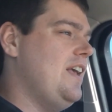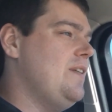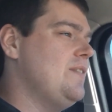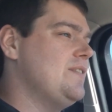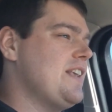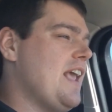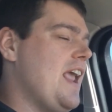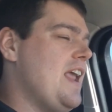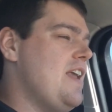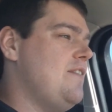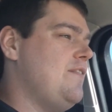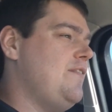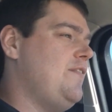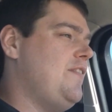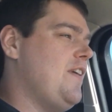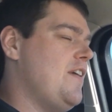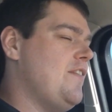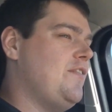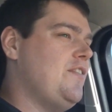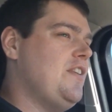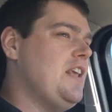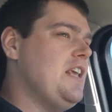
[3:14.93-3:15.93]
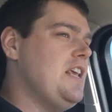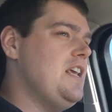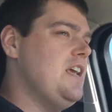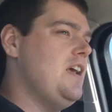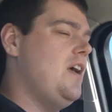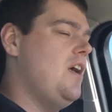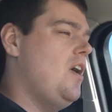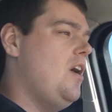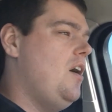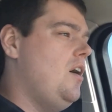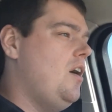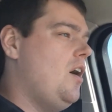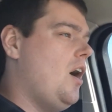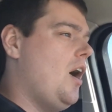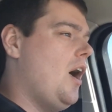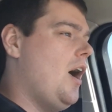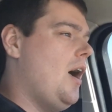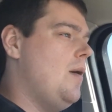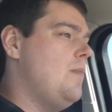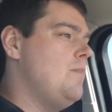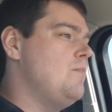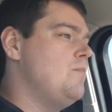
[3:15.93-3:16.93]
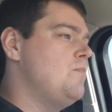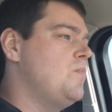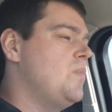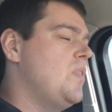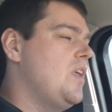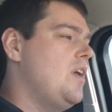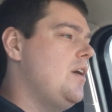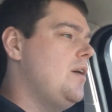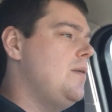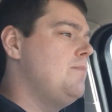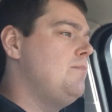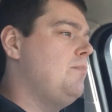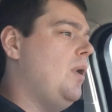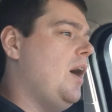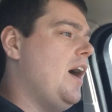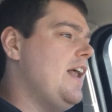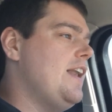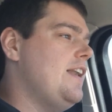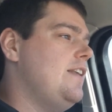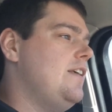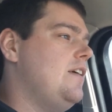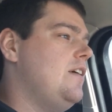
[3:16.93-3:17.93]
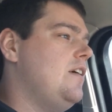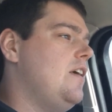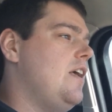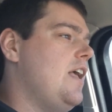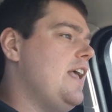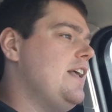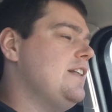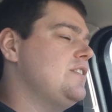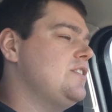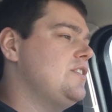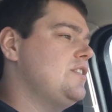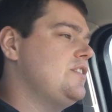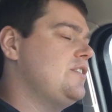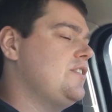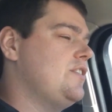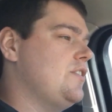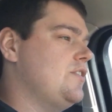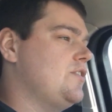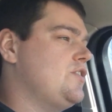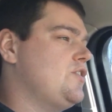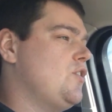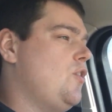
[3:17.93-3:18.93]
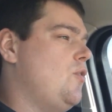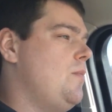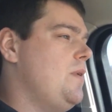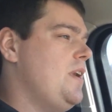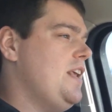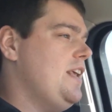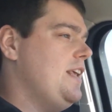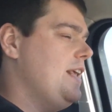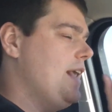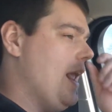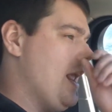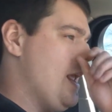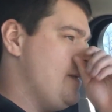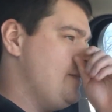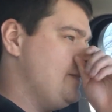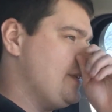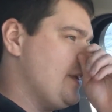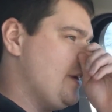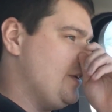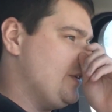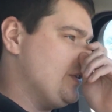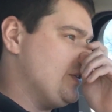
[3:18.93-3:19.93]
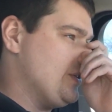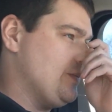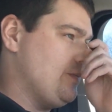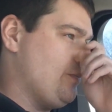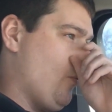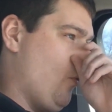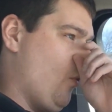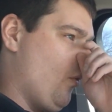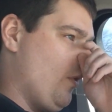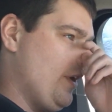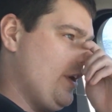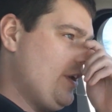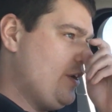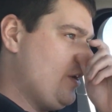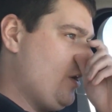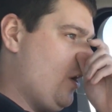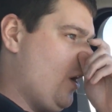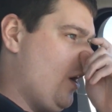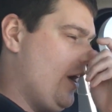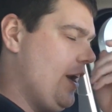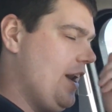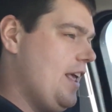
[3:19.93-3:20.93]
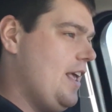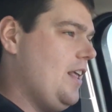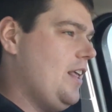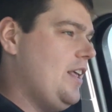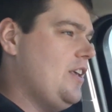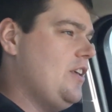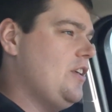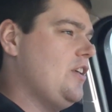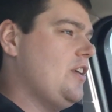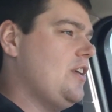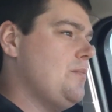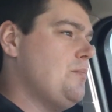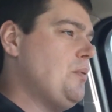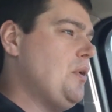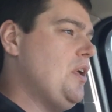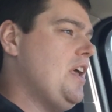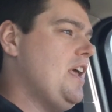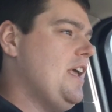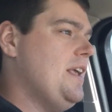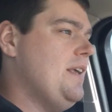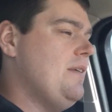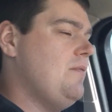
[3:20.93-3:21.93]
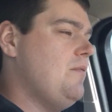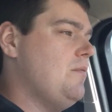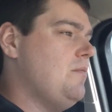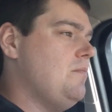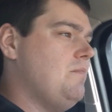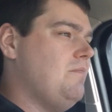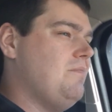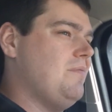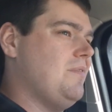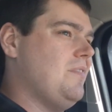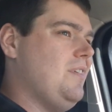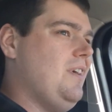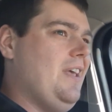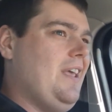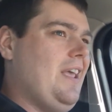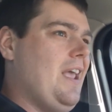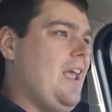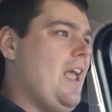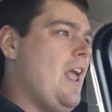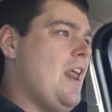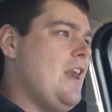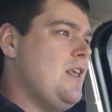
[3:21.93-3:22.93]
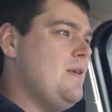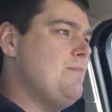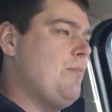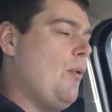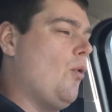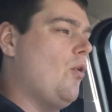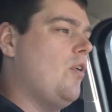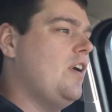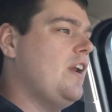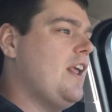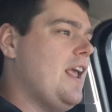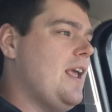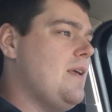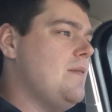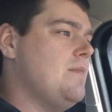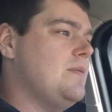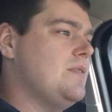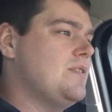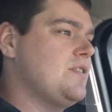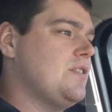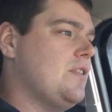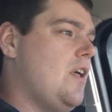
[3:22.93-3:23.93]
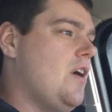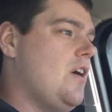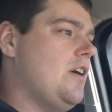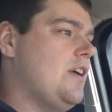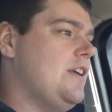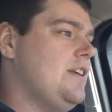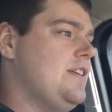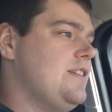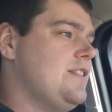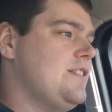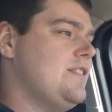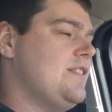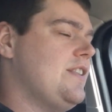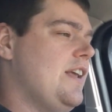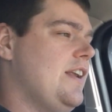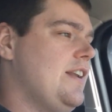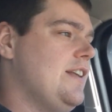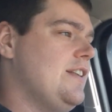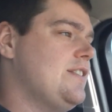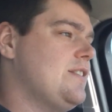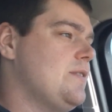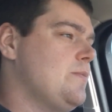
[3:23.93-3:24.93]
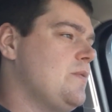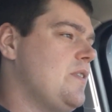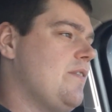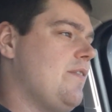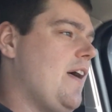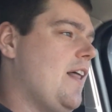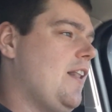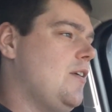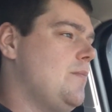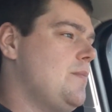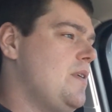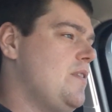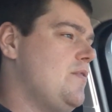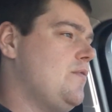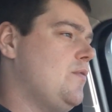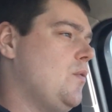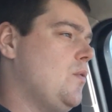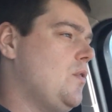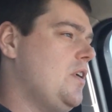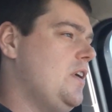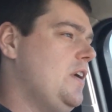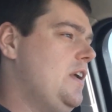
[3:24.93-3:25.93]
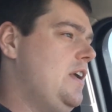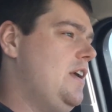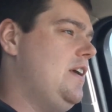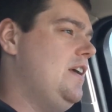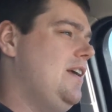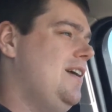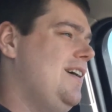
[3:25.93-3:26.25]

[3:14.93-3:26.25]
It was $8.50, but there's so many games that are supported on it. Like you could play like any board game as long as they did some development for it.